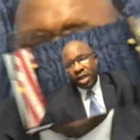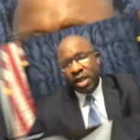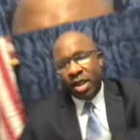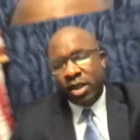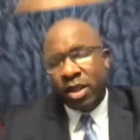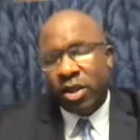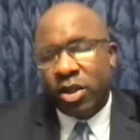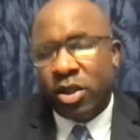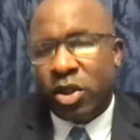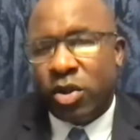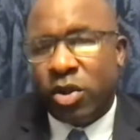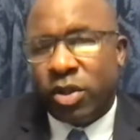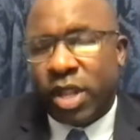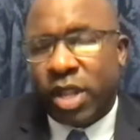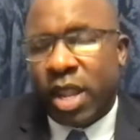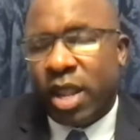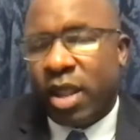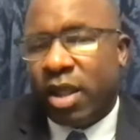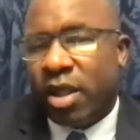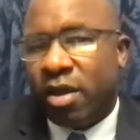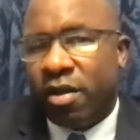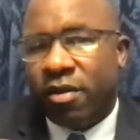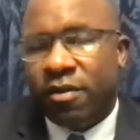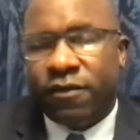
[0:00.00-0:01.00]

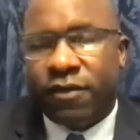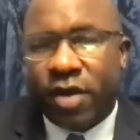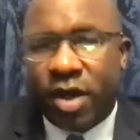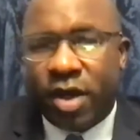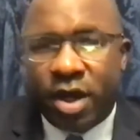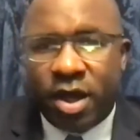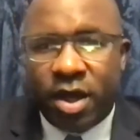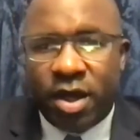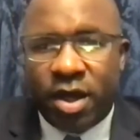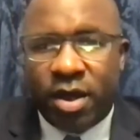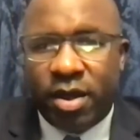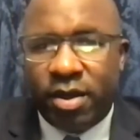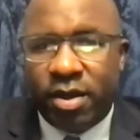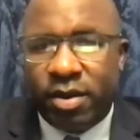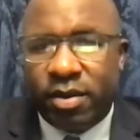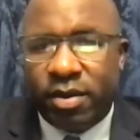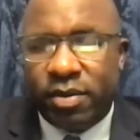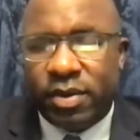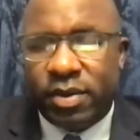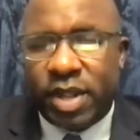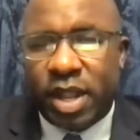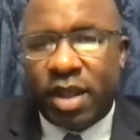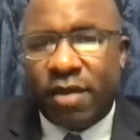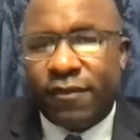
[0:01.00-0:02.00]
Think of
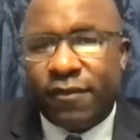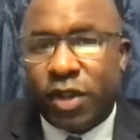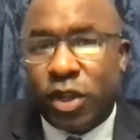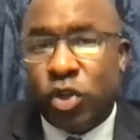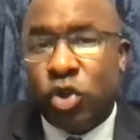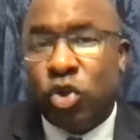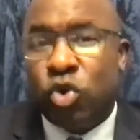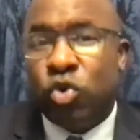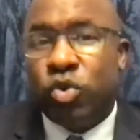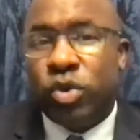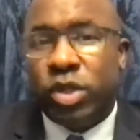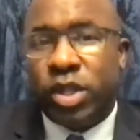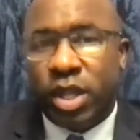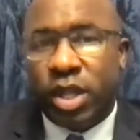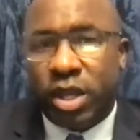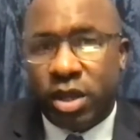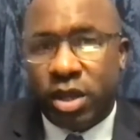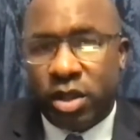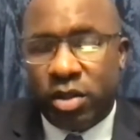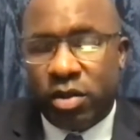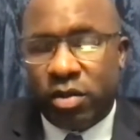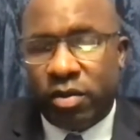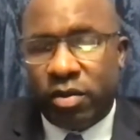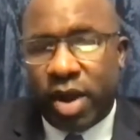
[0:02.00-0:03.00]
the New
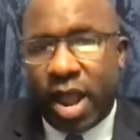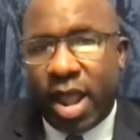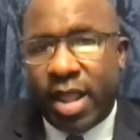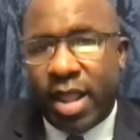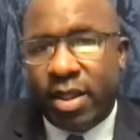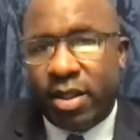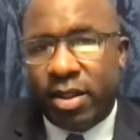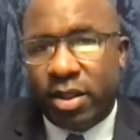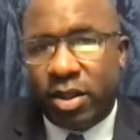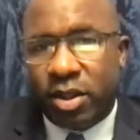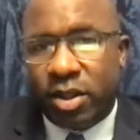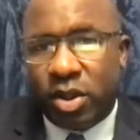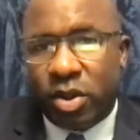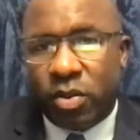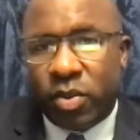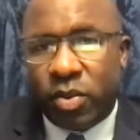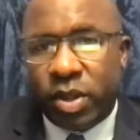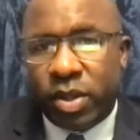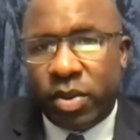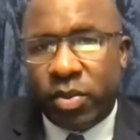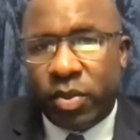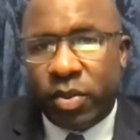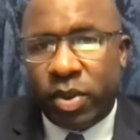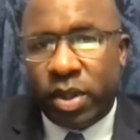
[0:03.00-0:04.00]
Deal, right?
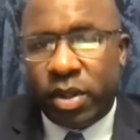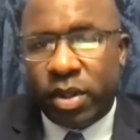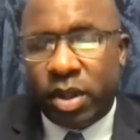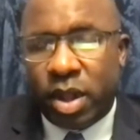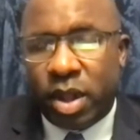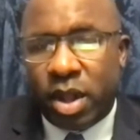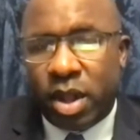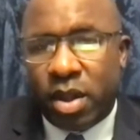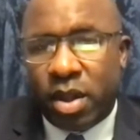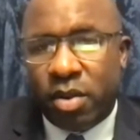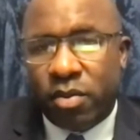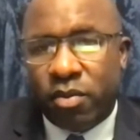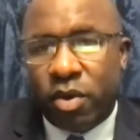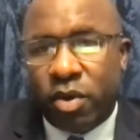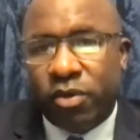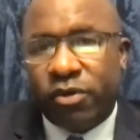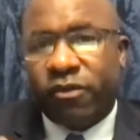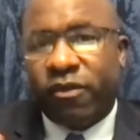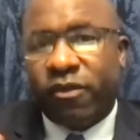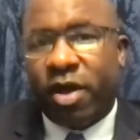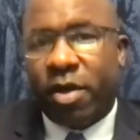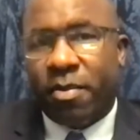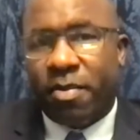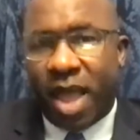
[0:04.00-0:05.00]
When
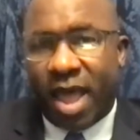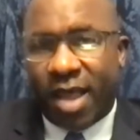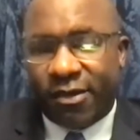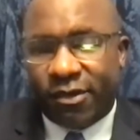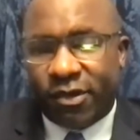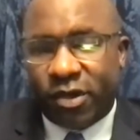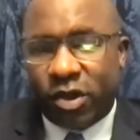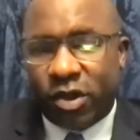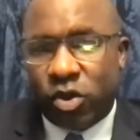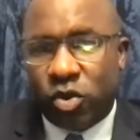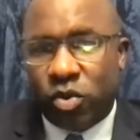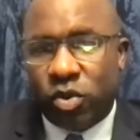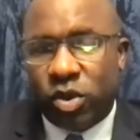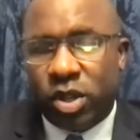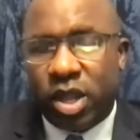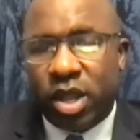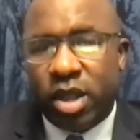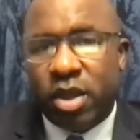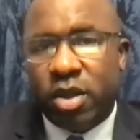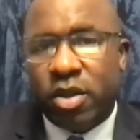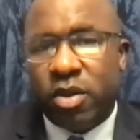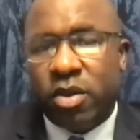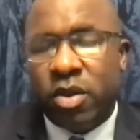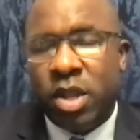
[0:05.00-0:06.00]
Roosevelt passed the New
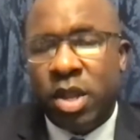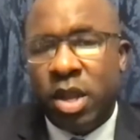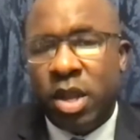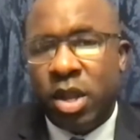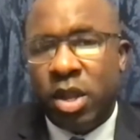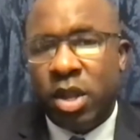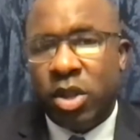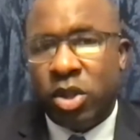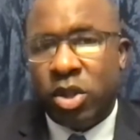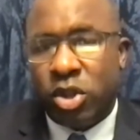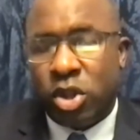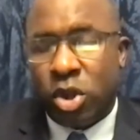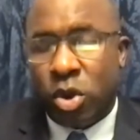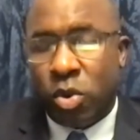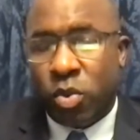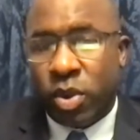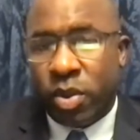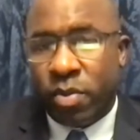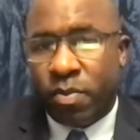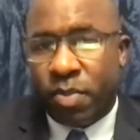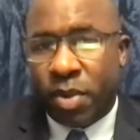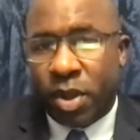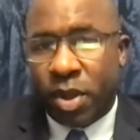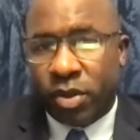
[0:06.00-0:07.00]
Deal, we
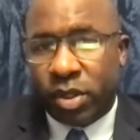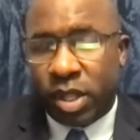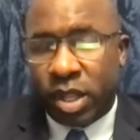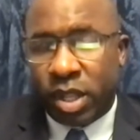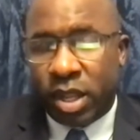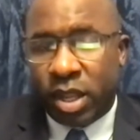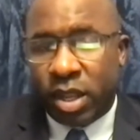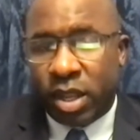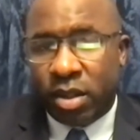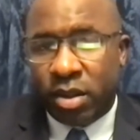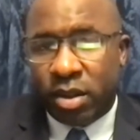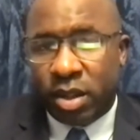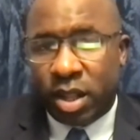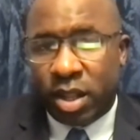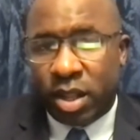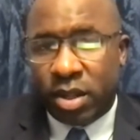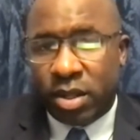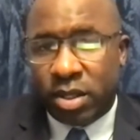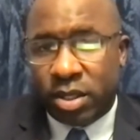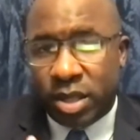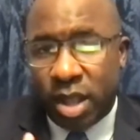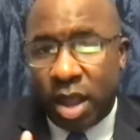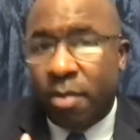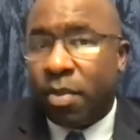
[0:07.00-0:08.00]
built the
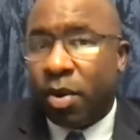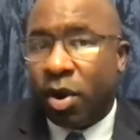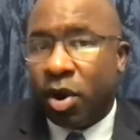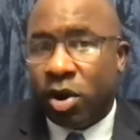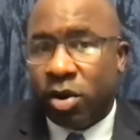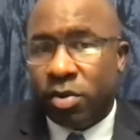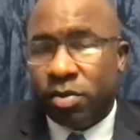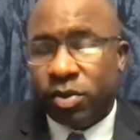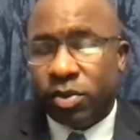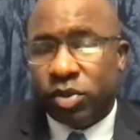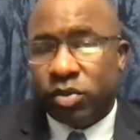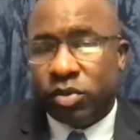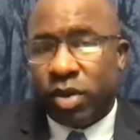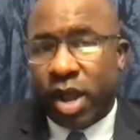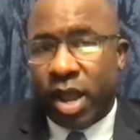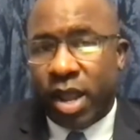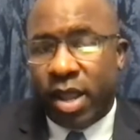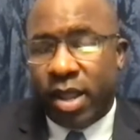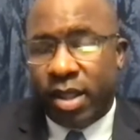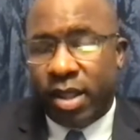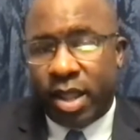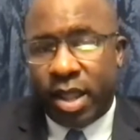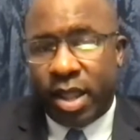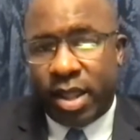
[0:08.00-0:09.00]
suburbs,
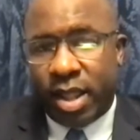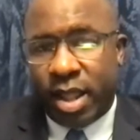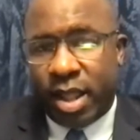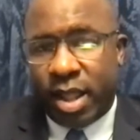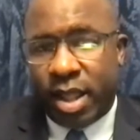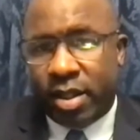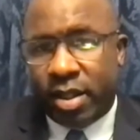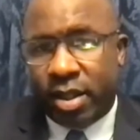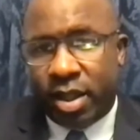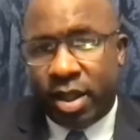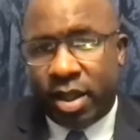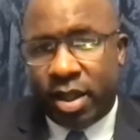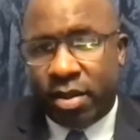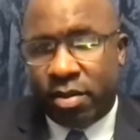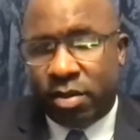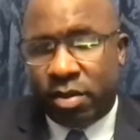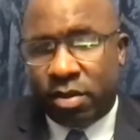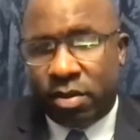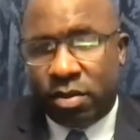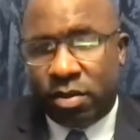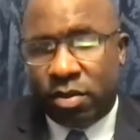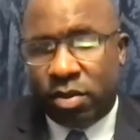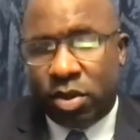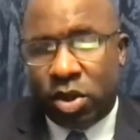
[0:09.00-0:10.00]
right,
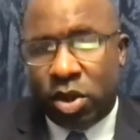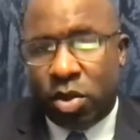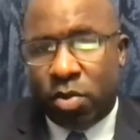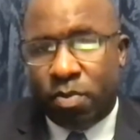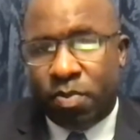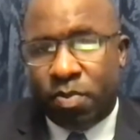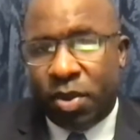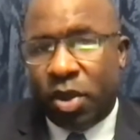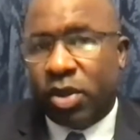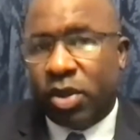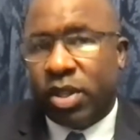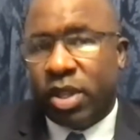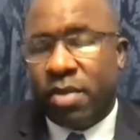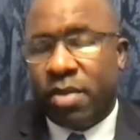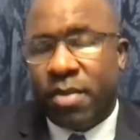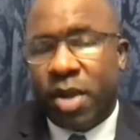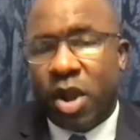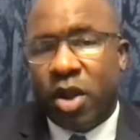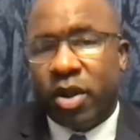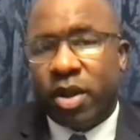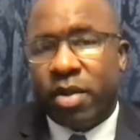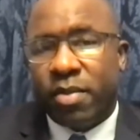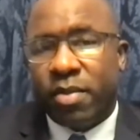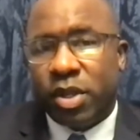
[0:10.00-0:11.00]
and built the
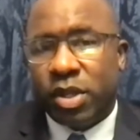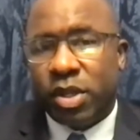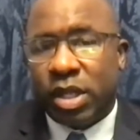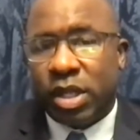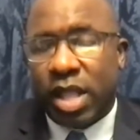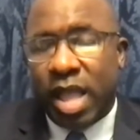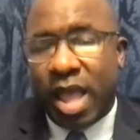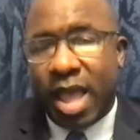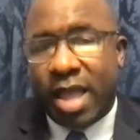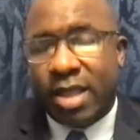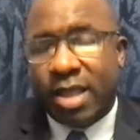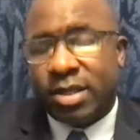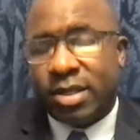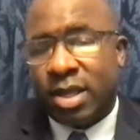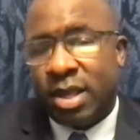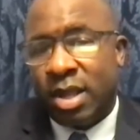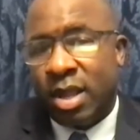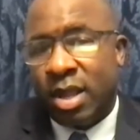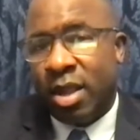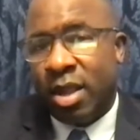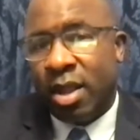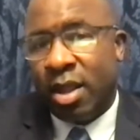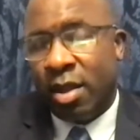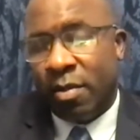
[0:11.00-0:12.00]
American middle class.
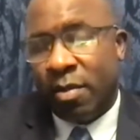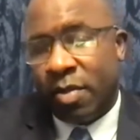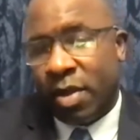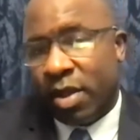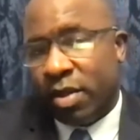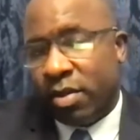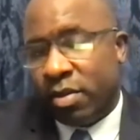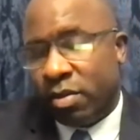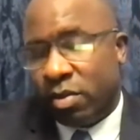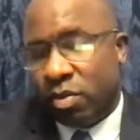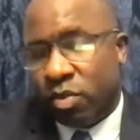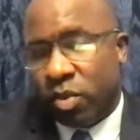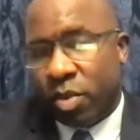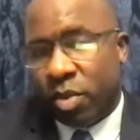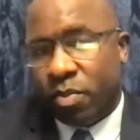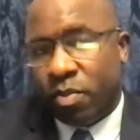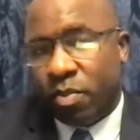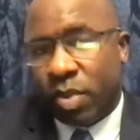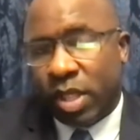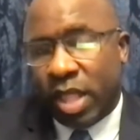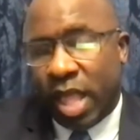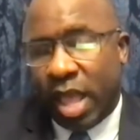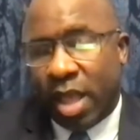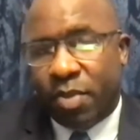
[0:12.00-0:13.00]
But what
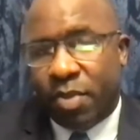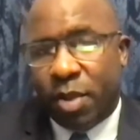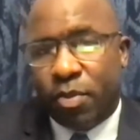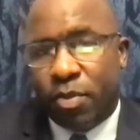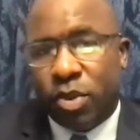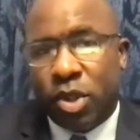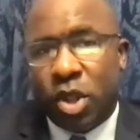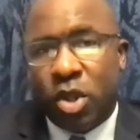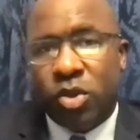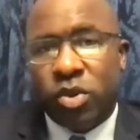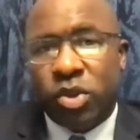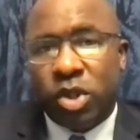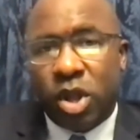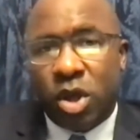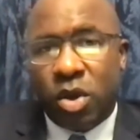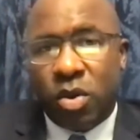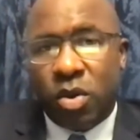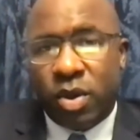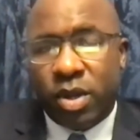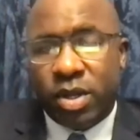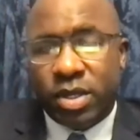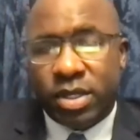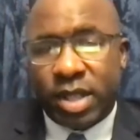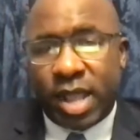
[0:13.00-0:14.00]
a lot of people don't know
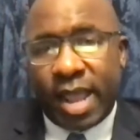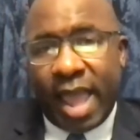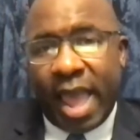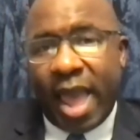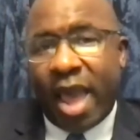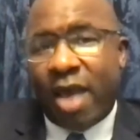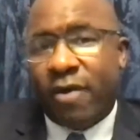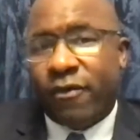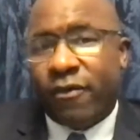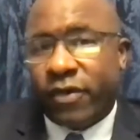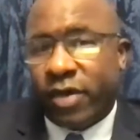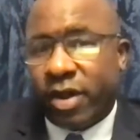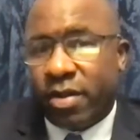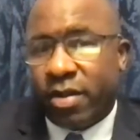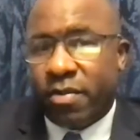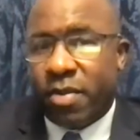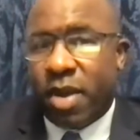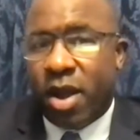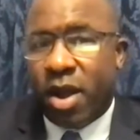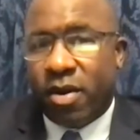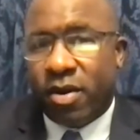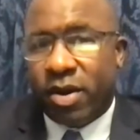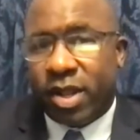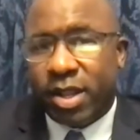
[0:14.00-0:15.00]
is like African
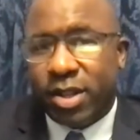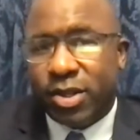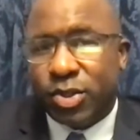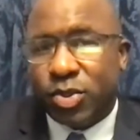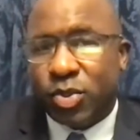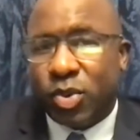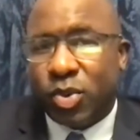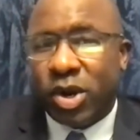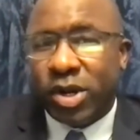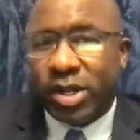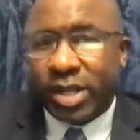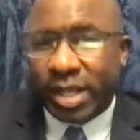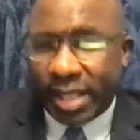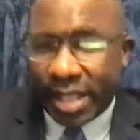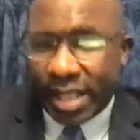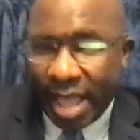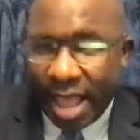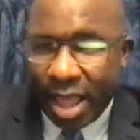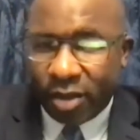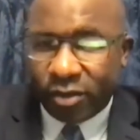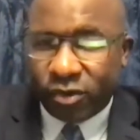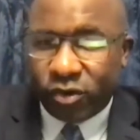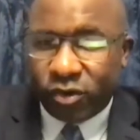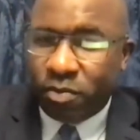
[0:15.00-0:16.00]
Americans weren't
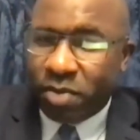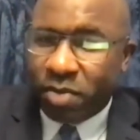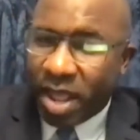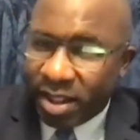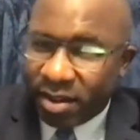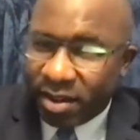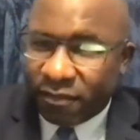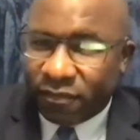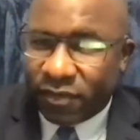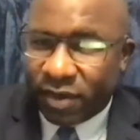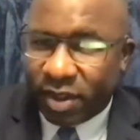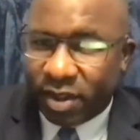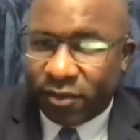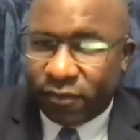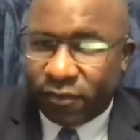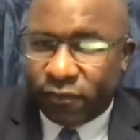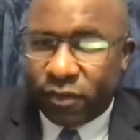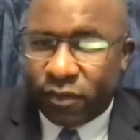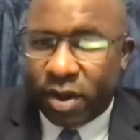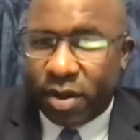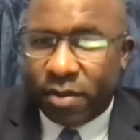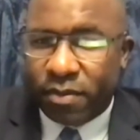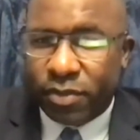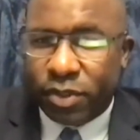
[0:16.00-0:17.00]
allowed to benefit
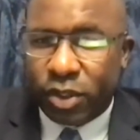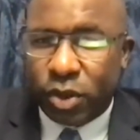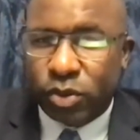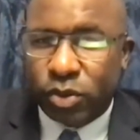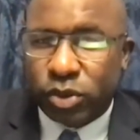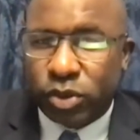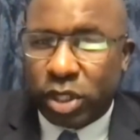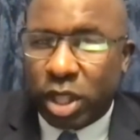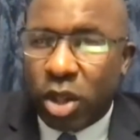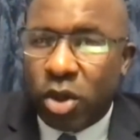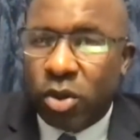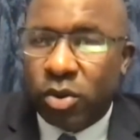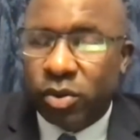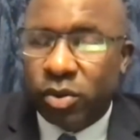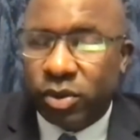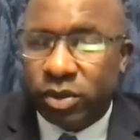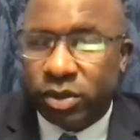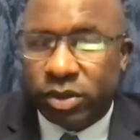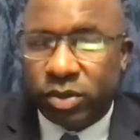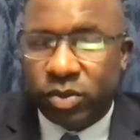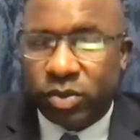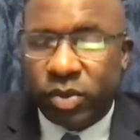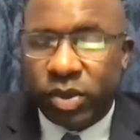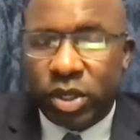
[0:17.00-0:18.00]
from those
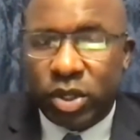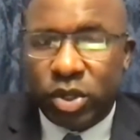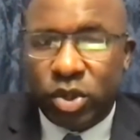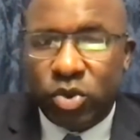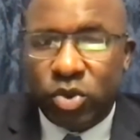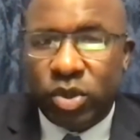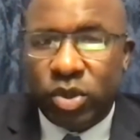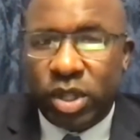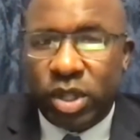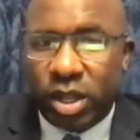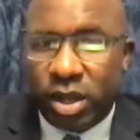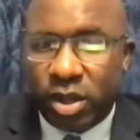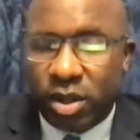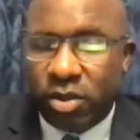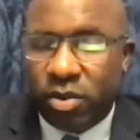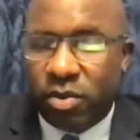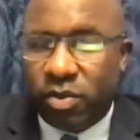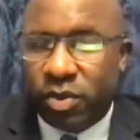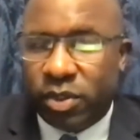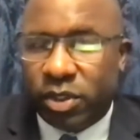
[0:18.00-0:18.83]
loans when the New Deal was